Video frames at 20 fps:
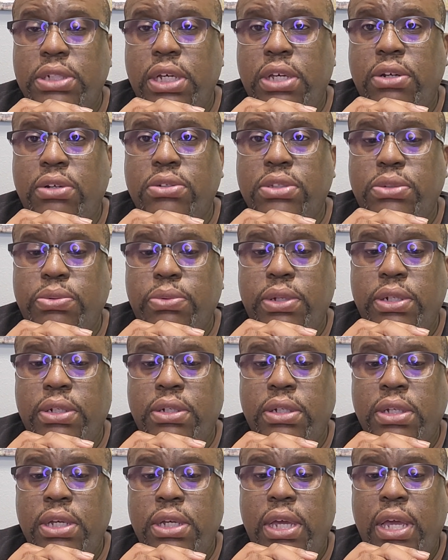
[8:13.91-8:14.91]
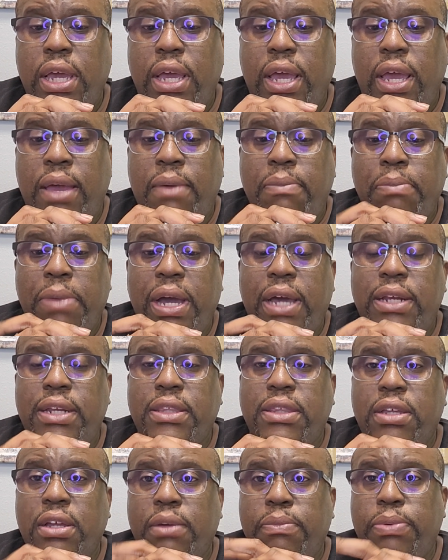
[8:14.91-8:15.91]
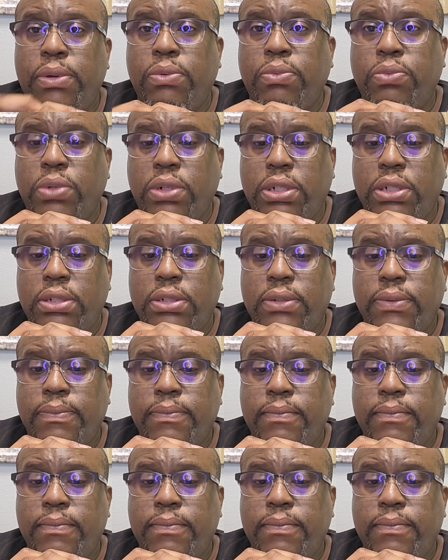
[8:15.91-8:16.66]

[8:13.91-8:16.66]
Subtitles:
and on Twitter at Mind the Therapy 1.